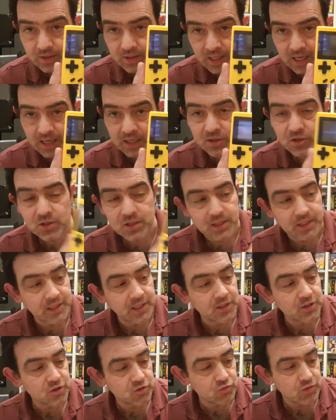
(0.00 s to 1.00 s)
nice,
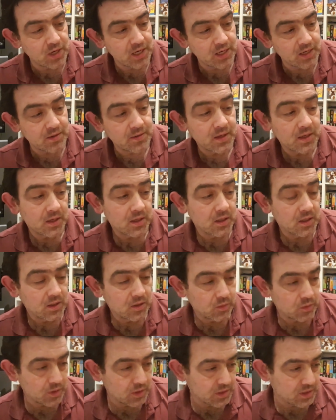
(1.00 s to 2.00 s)
clear screen.
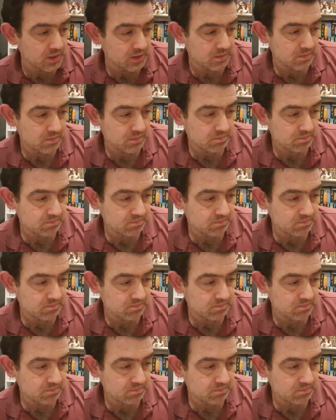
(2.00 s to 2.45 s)
Where is it?